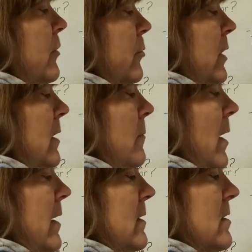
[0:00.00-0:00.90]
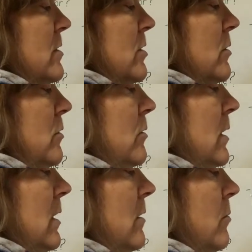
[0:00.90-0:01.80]
3 minus 2
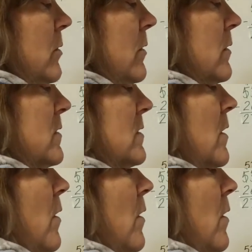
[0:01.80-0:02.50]
equals